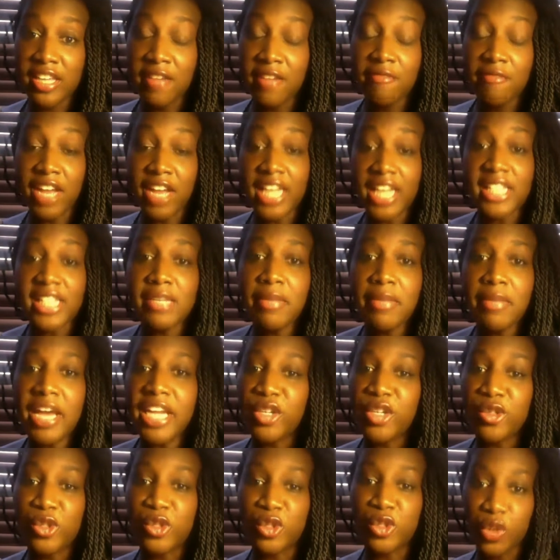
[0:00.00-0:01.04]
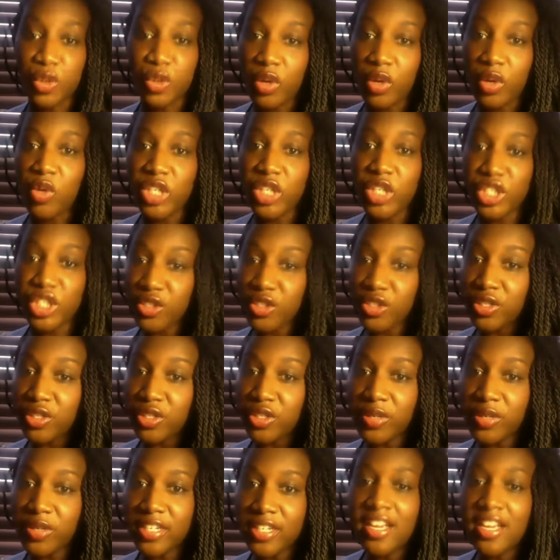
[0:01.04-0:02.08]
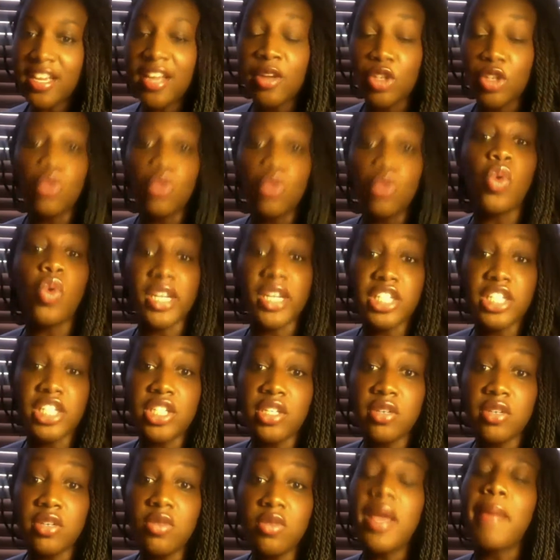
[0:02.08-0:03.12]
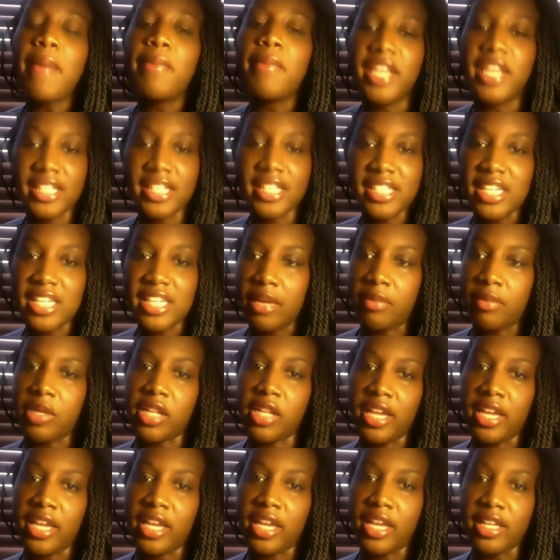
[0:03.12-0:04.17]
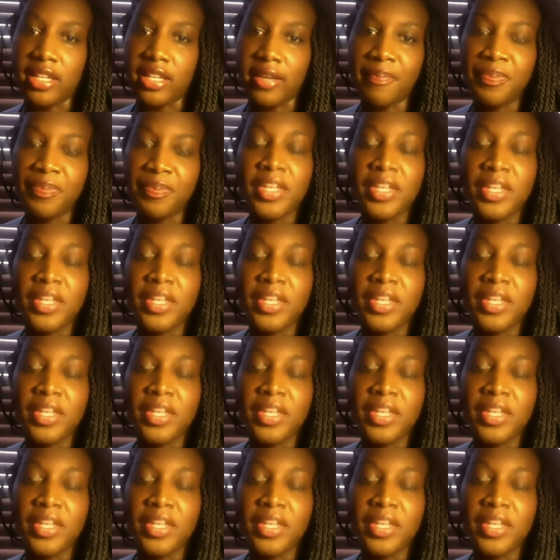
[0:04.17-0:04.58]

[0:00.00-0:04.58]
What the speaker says: Find somebody who's doing what you're doing, you want to do, and begin to emulate them.